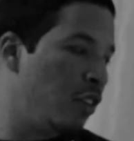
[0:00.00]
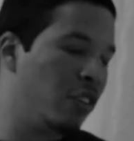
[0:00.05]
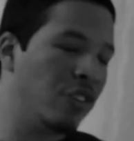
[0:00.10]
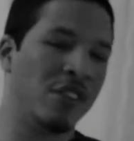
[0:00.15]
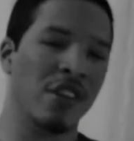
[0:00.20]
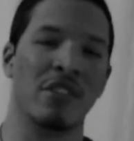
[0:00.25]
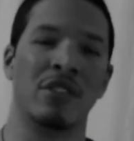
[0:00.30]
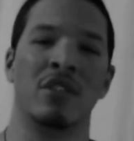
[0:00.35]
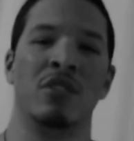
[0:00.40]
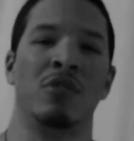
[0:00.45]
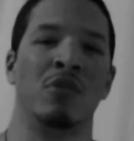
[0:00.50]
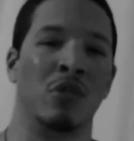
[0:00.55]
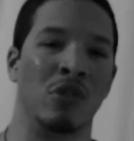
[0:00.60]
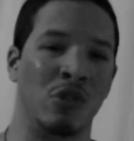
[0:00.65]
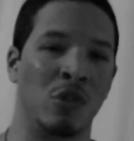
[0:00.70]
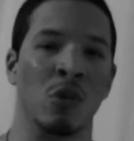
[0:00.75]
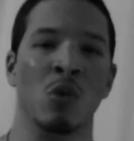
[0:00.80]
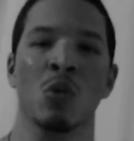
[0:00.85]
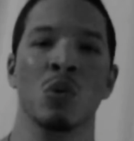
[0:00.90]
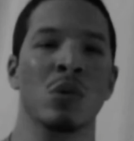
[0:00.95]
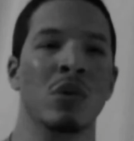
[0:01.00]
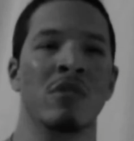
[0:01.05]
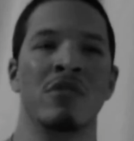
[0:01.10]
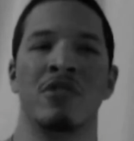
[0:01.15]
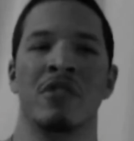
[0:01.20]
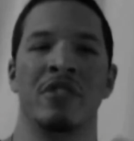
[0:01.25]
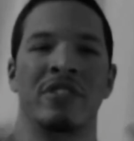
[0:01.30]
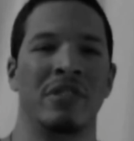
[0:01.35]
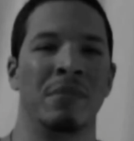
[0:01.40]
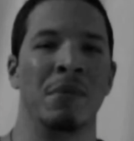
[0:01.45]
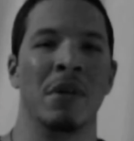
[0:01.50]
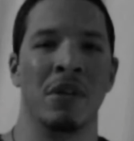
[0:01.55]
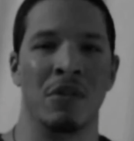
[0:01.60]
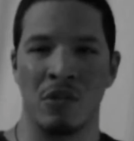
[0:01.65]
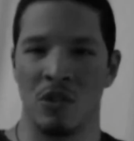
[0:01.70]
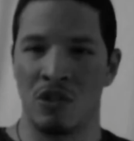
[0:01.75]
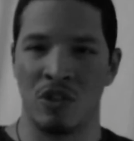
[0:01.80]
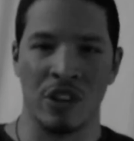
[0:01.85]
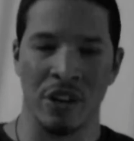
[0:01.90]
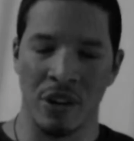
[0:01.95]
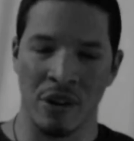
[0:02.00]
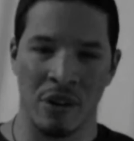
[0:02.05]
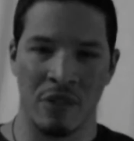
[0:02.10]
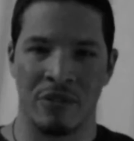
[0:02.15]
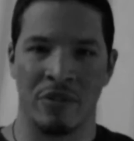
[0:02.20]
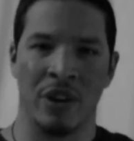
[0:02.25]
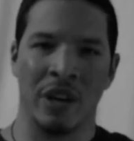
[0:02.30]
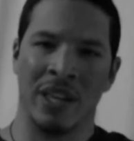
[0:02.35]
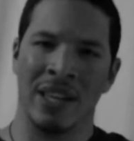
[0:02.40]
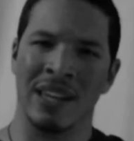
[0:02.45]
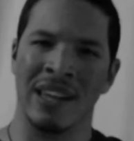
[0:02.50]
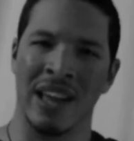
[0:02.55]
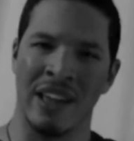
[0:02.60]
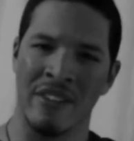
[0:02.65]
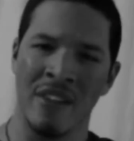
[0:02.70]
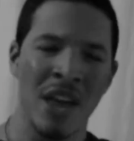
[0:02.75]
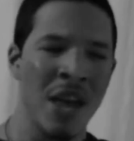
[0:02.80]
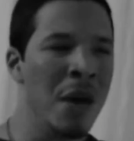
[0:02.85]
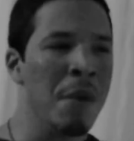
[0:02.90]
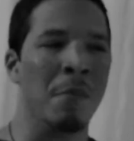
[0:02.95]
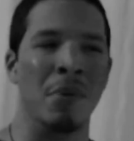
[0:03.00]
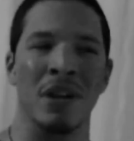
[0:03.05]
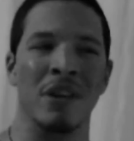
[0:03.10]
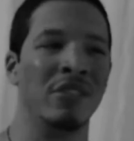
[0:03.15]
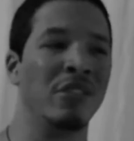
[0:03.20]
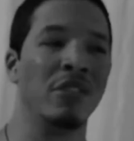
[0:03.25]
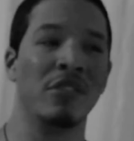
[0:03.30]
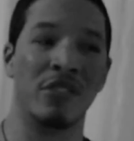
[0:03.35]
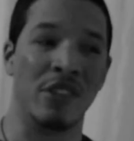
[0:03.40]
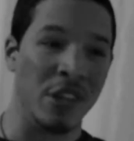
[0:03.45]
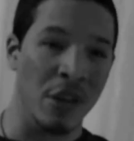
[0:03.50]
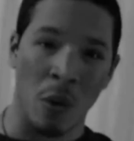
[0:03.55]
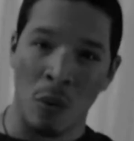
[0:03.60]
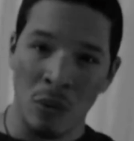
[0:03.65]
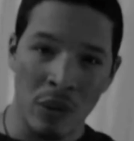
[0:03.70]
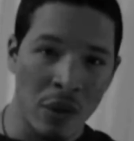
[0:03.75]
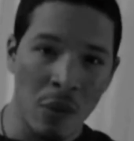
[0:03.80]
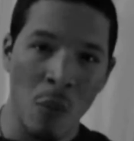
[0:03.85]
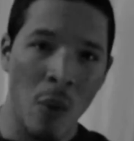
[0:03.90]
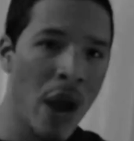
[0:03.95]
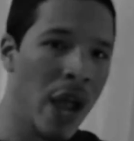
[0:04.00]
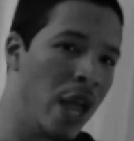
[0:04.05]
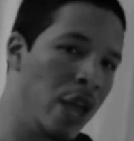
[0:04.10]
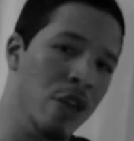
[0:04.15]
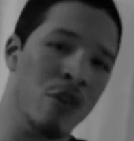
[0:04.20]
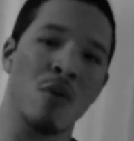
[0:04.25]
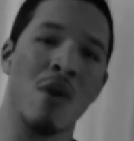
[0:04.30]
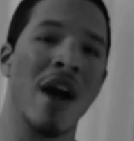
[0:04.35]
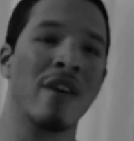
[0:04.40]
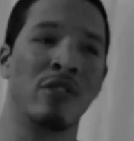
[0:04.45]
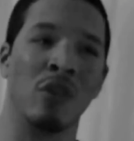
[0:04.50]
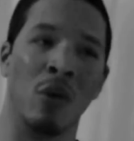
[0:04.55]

hatred for those of us who don't accept your bullshit. I mean, God forbid I should